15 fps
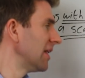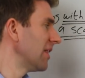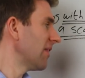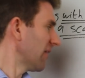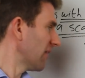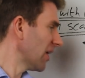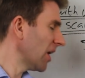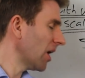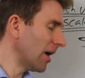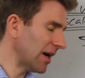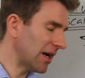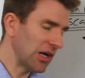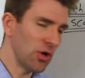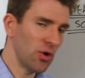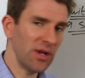that the
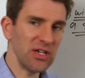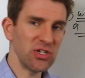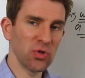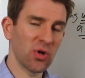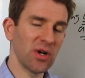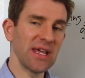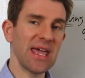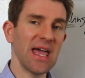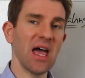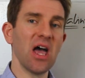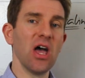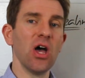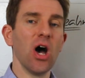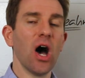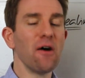likelihood is you're going to
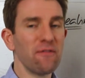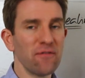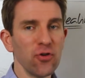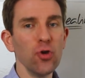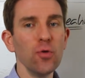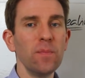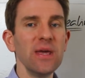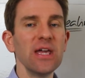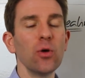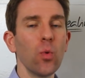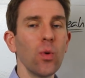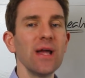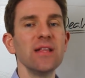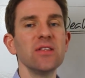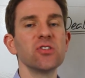get a few big
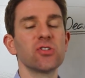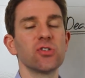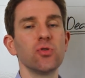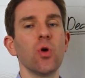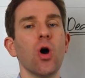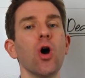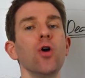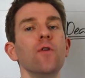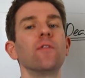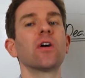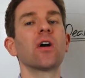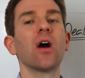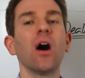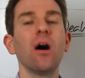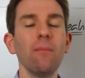wins to
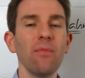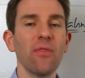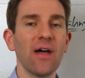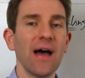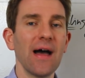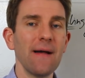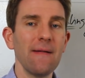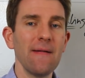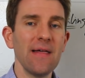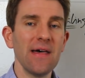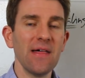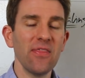overcome that,